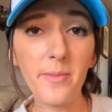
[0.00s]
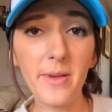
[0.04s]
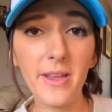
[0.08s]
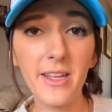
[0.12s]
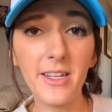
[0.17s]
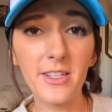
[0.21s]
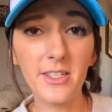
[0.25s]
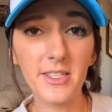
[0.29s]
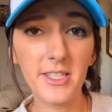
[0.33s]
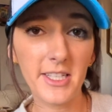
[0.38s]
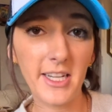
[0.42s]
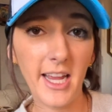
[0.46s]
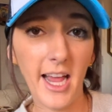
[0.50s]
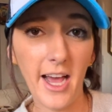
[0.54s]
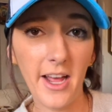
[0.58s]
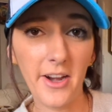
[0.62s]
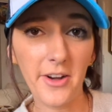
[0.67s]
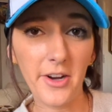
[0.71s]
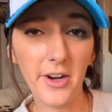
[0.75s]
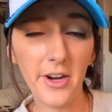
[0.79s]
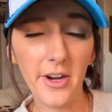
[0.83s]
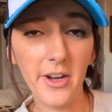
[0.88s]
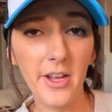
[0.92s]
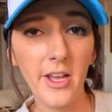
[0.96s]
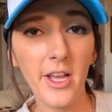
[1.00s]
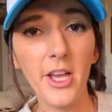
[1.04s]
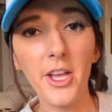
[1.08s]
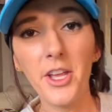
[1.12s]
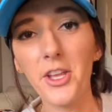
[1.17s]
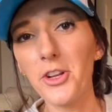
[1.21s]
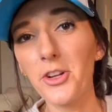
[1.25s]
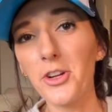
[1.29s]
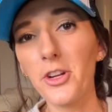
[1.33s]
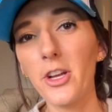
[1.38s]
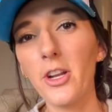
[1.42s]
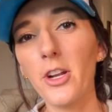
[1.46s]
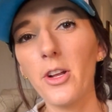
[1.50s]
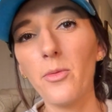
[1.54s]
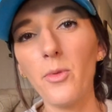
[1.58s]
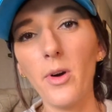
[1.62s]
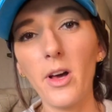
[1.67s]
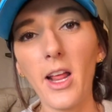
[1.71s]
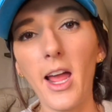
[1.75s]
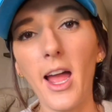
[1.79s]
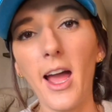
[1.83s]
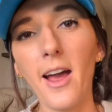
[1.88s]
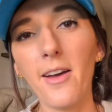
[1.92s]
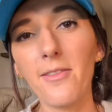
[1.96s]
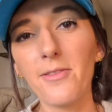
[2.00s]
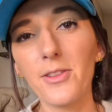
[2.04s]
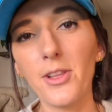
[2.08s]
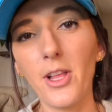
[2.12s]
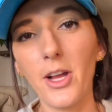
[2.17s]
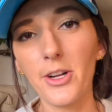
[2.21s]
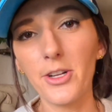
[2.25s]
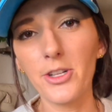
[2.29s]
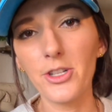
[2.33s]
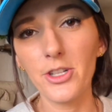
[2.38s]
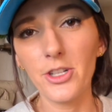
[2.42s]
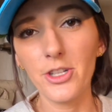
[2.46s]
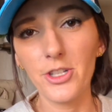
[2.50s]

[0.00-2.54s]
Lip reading: bin scatter, you're gonna wanna have larger